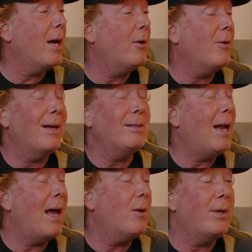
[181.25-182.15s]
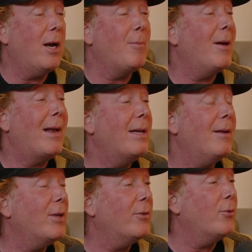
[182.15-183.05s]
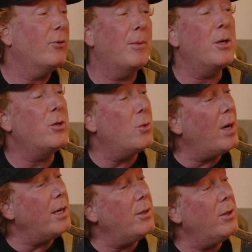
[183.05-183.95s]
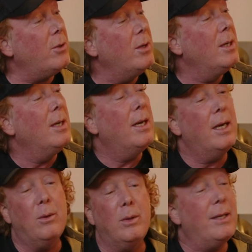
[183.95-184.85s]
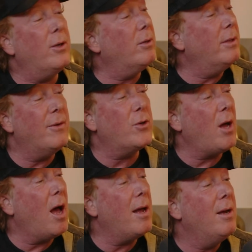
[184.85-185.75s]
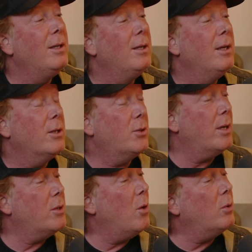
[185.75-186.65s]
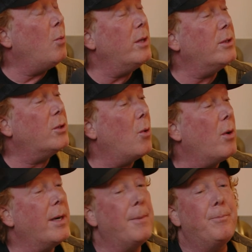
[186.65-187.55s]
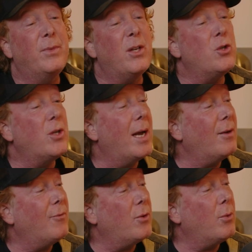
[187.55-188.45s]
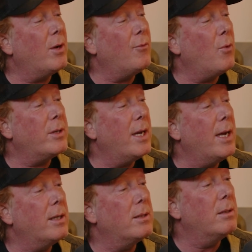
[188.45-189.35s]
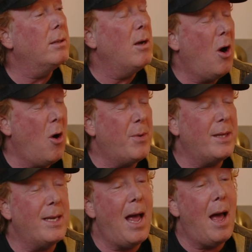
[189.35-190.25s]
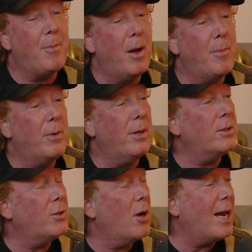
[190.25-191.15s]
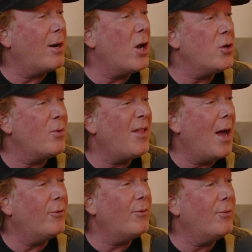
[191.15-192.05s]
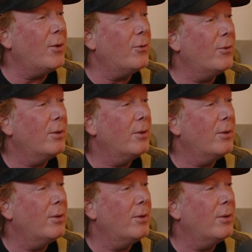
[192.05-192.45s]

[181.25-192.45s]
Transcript: background. I said, I don't care about any of these rules. I'm going to do what I do and it will either live or die. So I told one story, didn't check it for 3 or 4 days, opened the app up and saw it had 100,000 views.